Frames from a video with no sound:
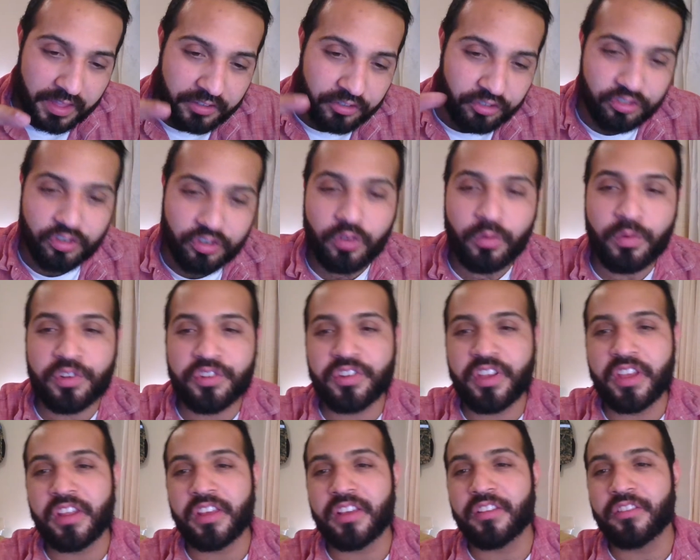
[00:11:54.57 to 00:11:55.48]
you know what you're
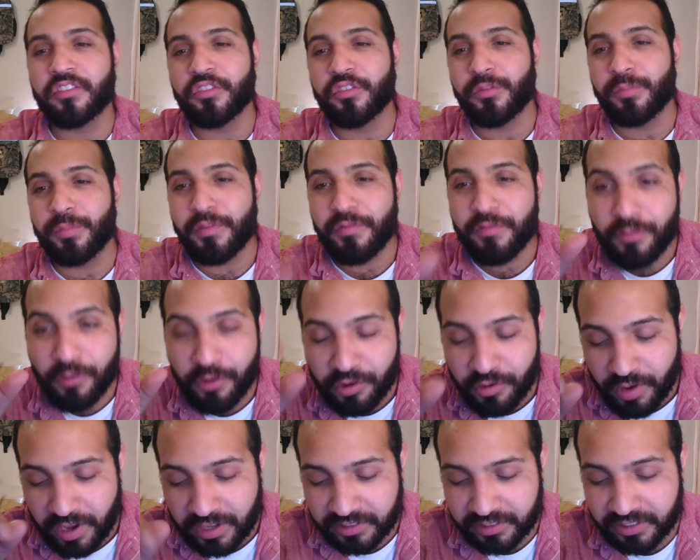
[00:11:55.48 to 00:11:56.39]
getting into before
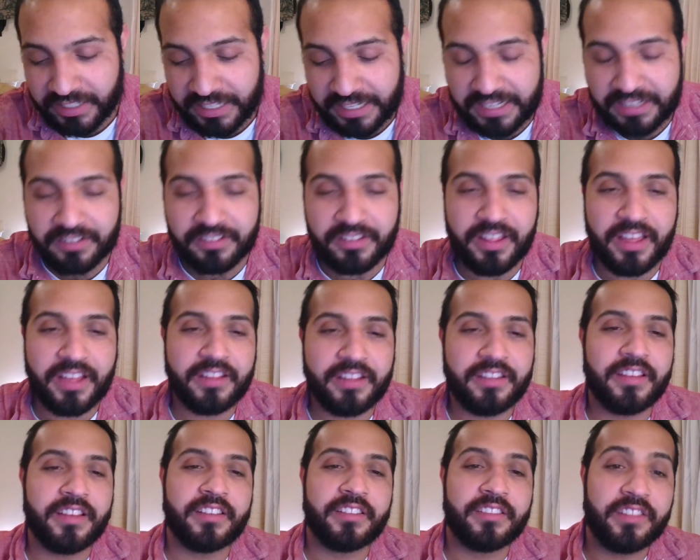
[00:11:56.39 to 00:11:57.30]
you actually get into that
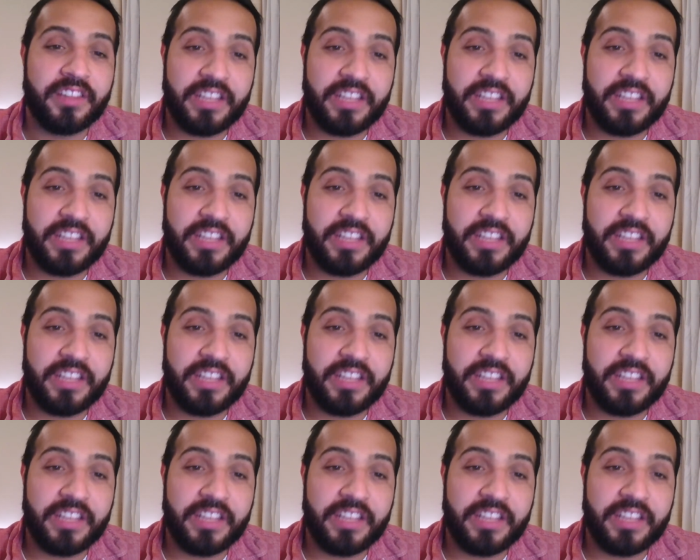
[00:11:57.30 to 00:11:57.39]
test.